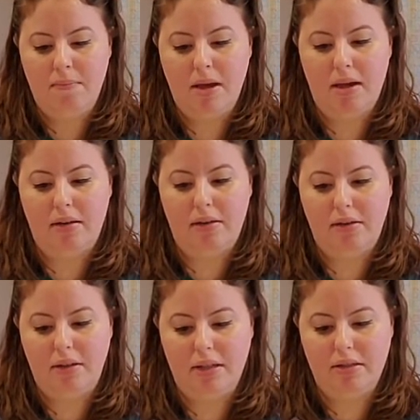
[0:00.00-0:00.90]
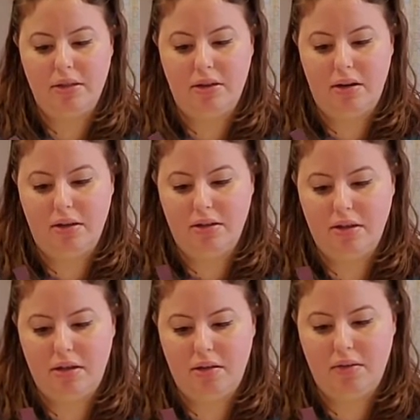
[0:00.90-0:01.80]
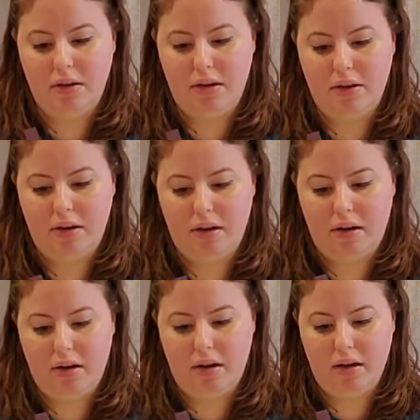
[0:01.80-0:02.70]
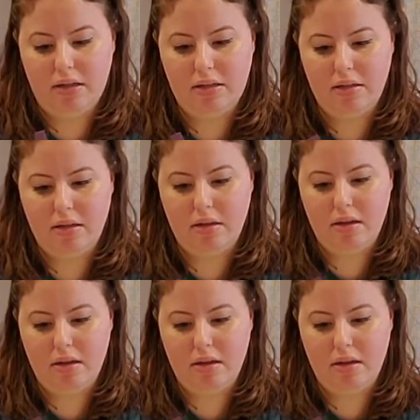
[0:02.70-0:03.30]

Make it a little easier on yourself. And you're gonna cut